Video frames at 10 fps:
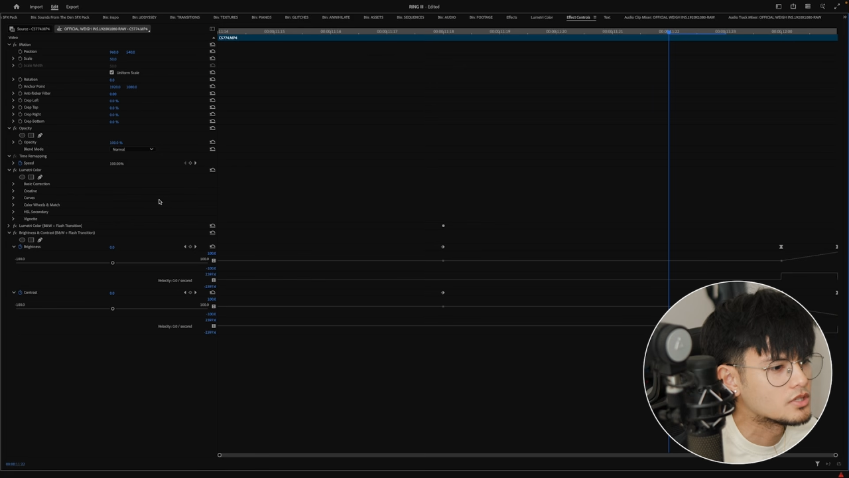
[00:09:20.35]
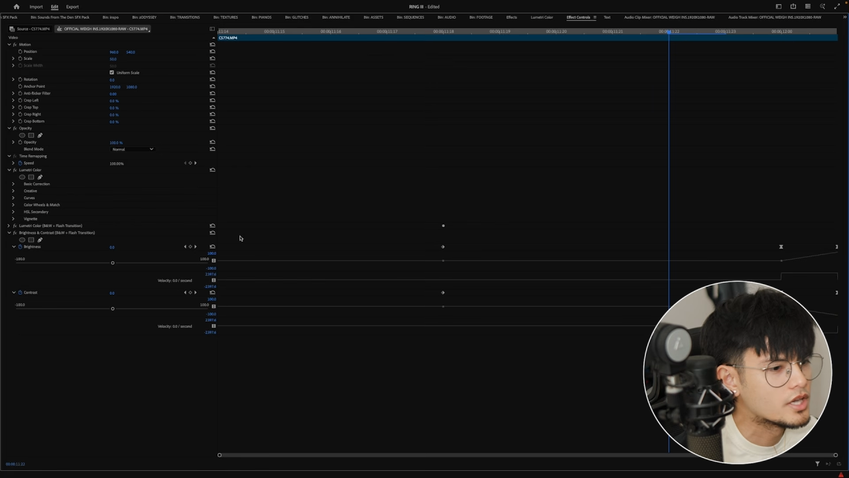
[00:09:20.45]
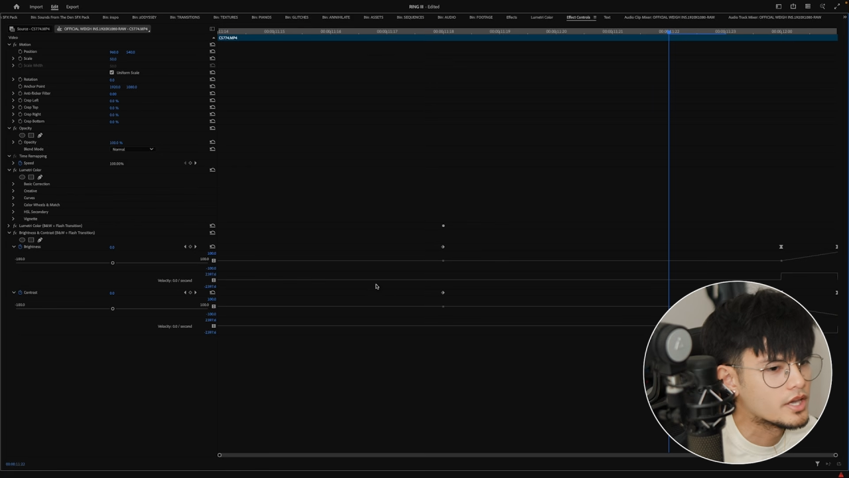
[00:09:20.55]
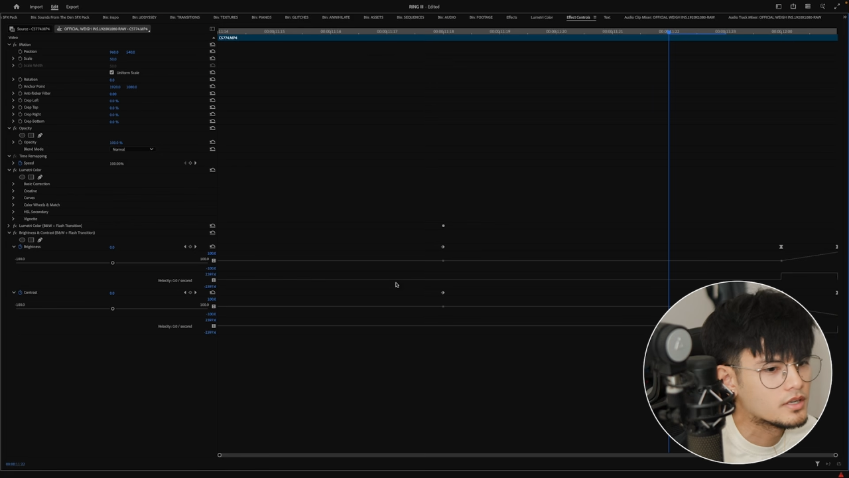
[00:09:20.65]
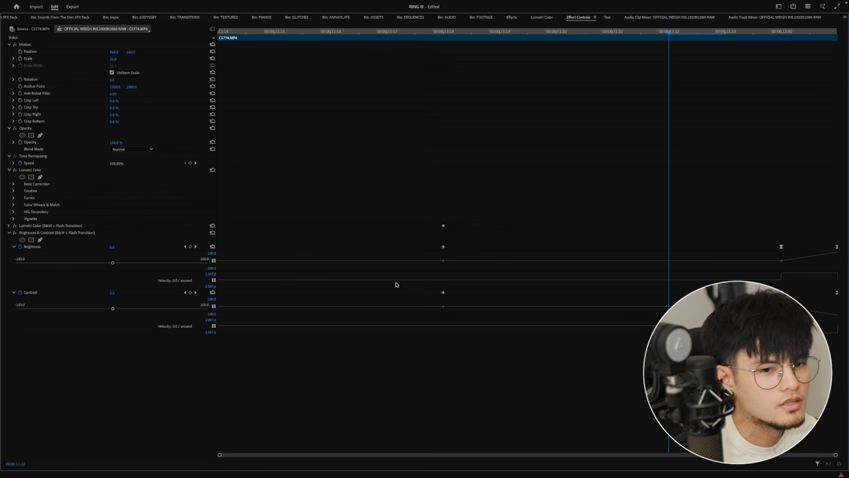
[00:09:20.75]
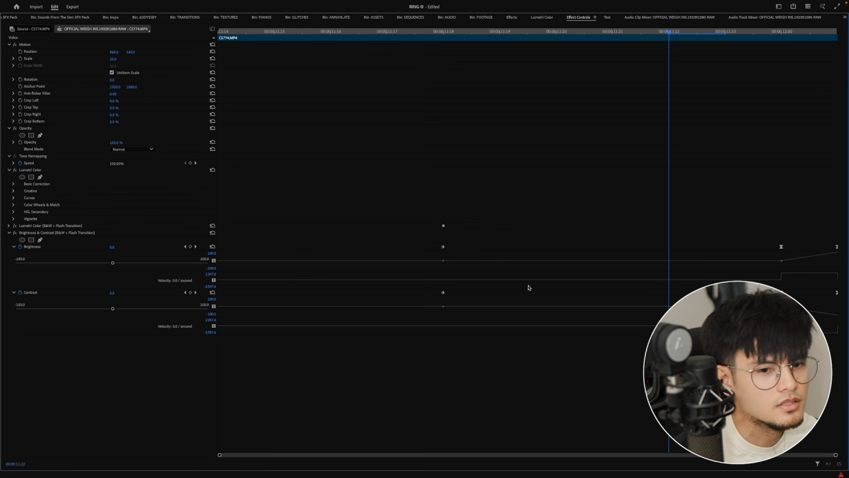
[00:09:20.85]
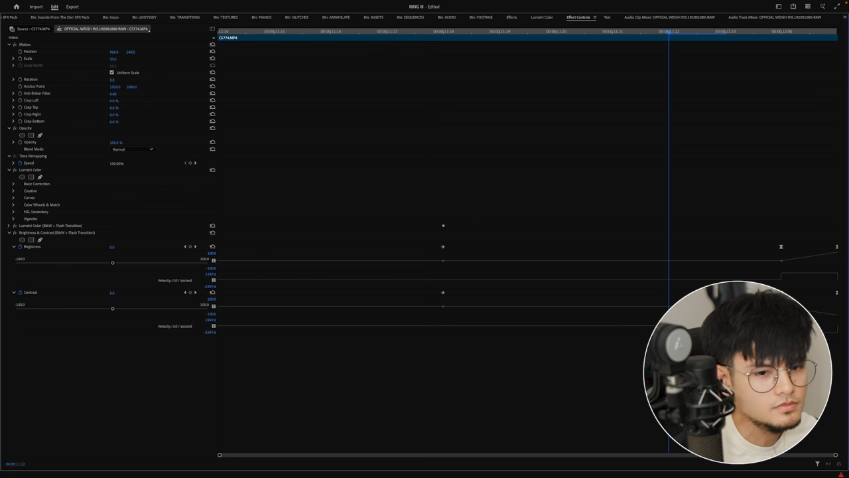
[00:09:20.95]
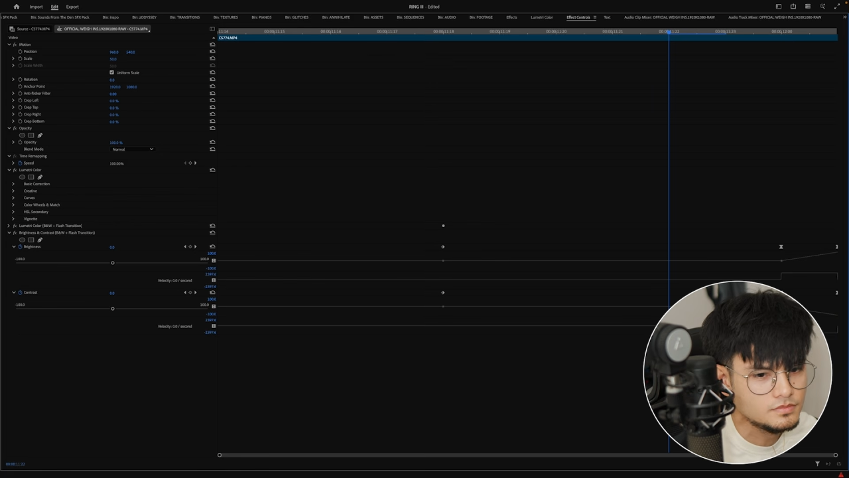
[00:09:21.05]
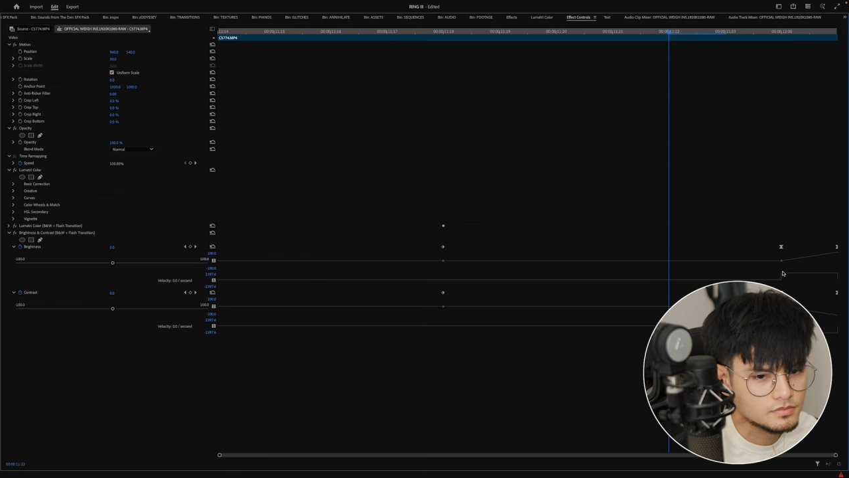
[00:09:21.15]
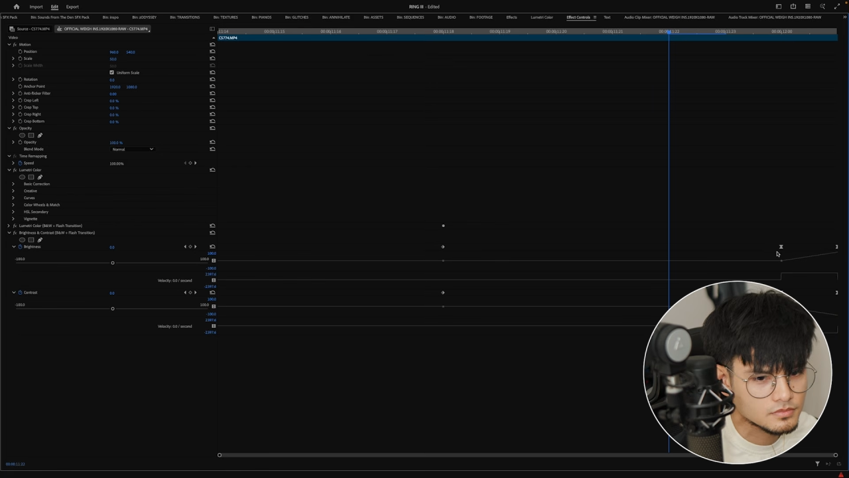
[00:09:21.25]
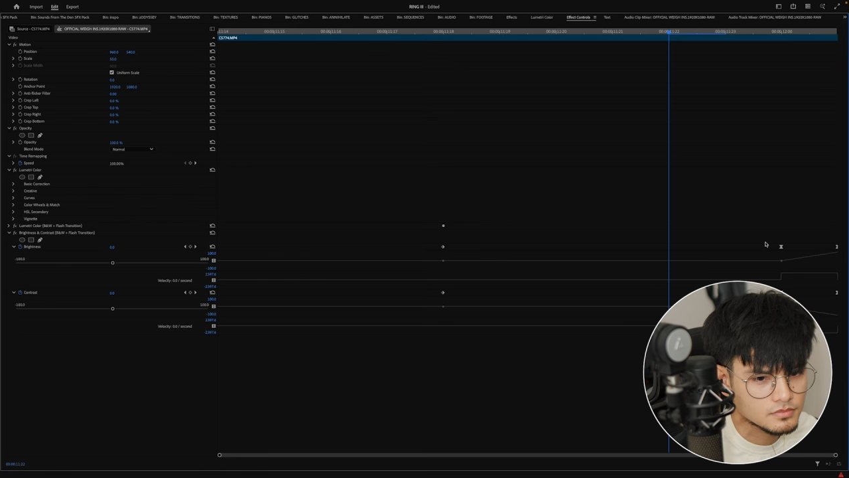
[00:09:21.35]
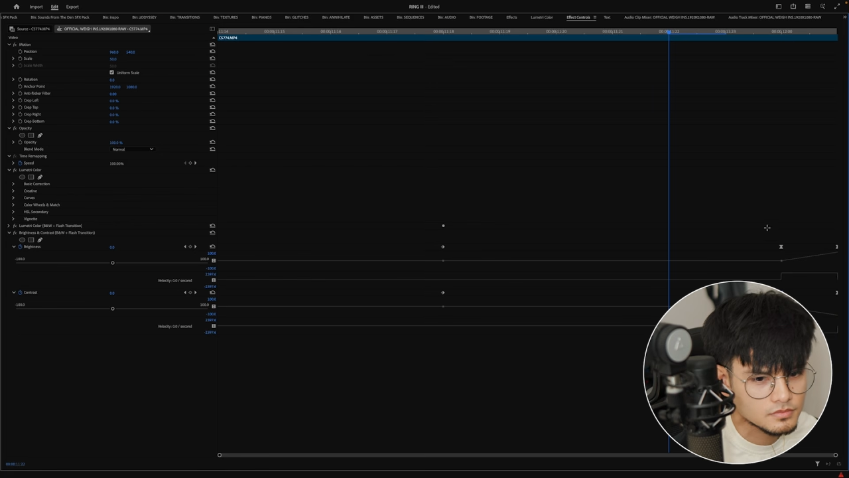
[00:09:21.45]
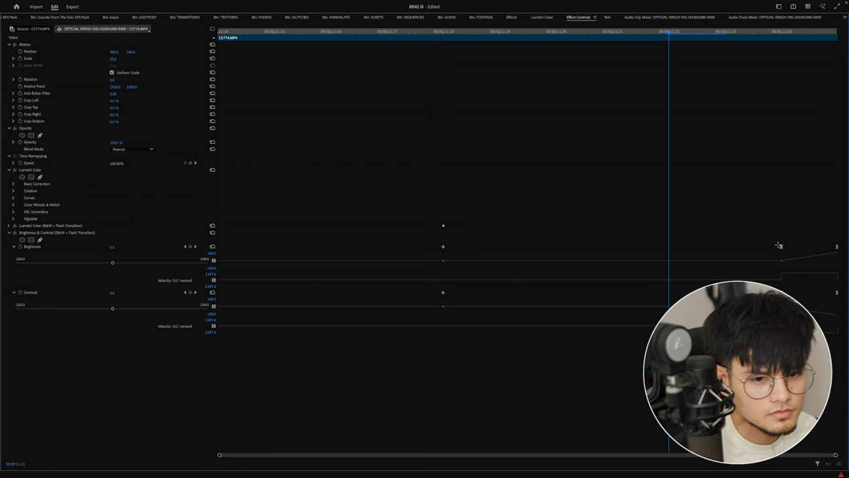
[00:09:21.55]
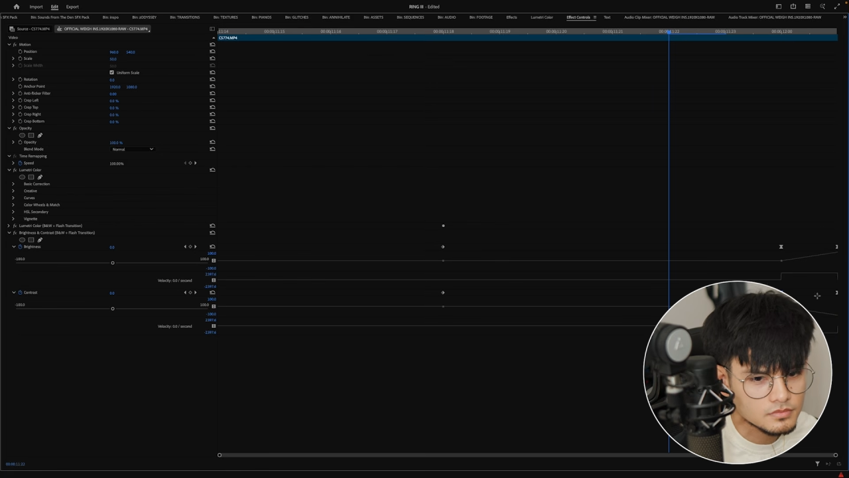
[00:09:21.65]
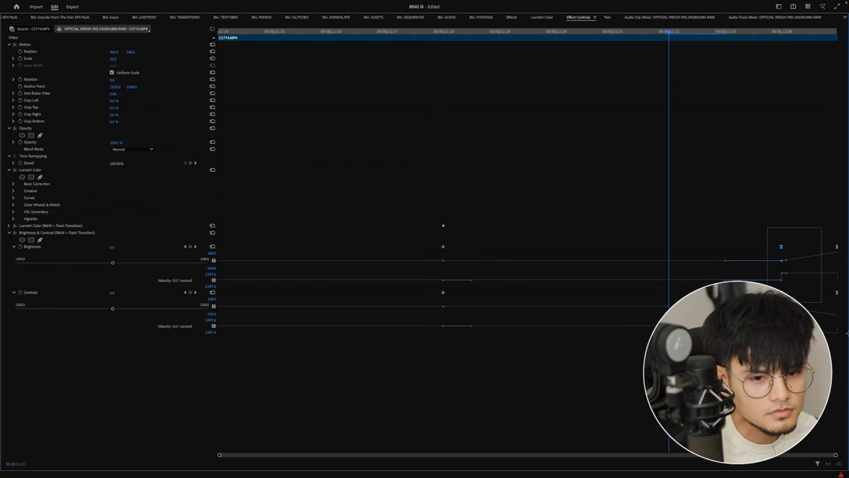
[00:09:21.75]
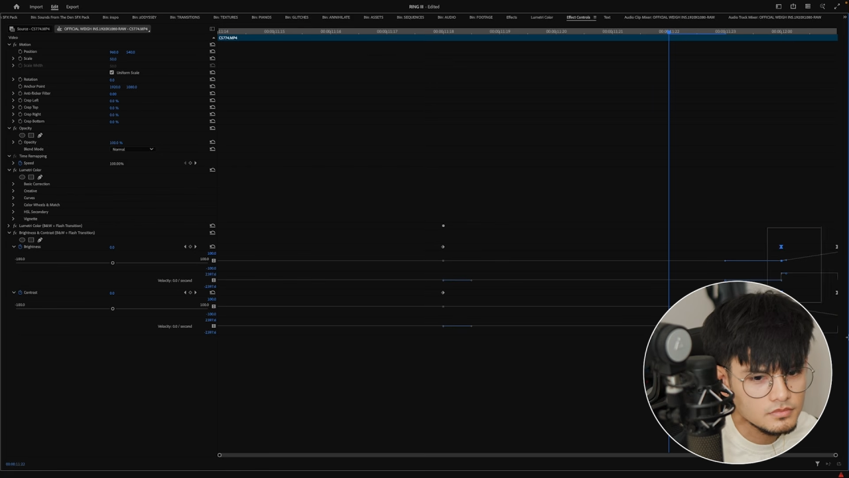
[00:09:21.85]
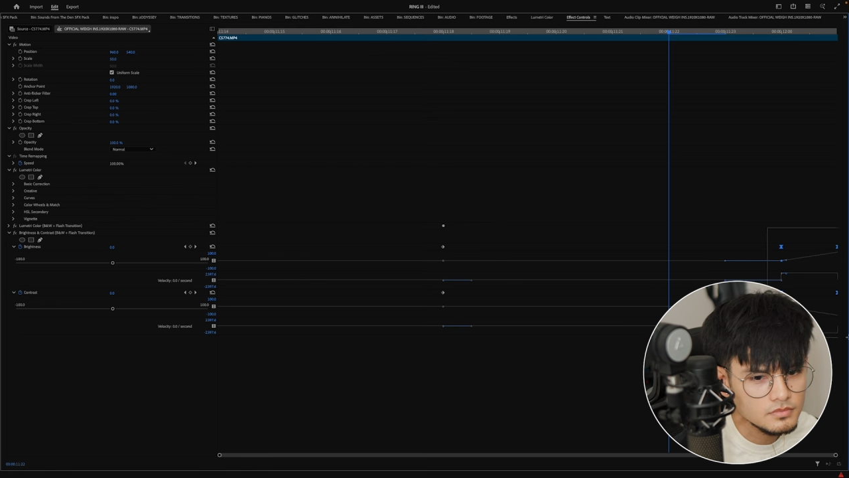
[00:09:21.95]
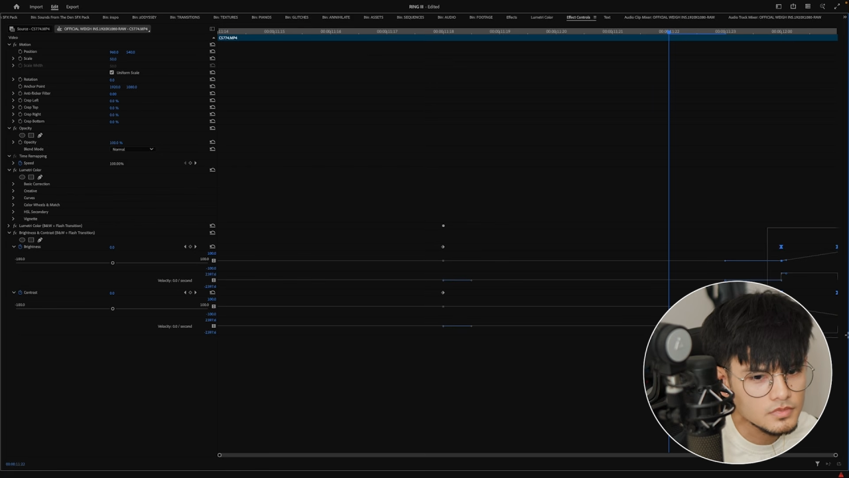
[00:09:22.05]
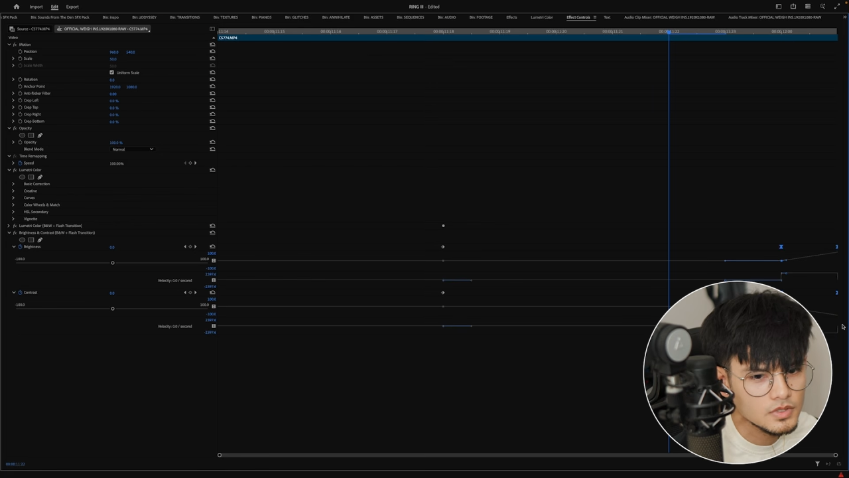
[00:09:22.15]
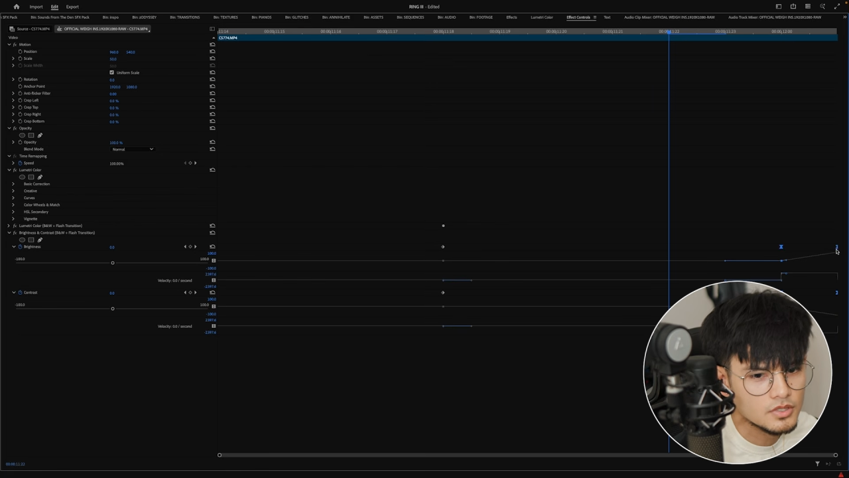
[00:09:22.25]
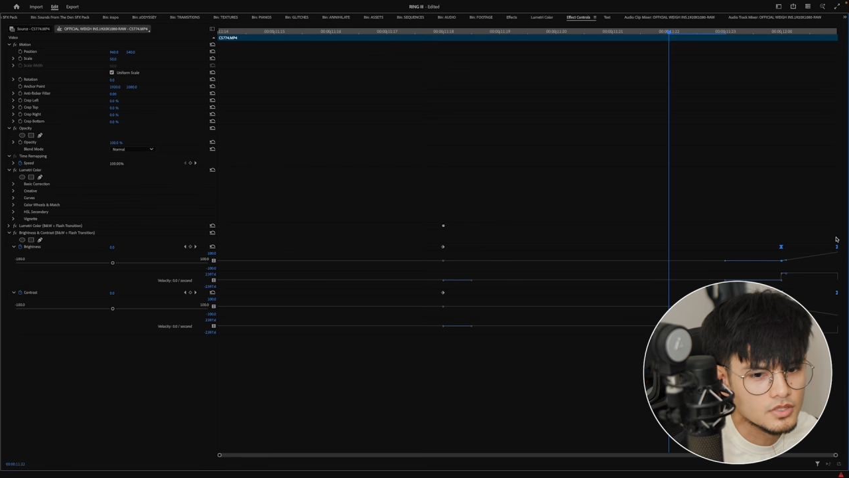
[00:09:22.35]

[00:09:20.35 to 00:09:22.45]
the end. You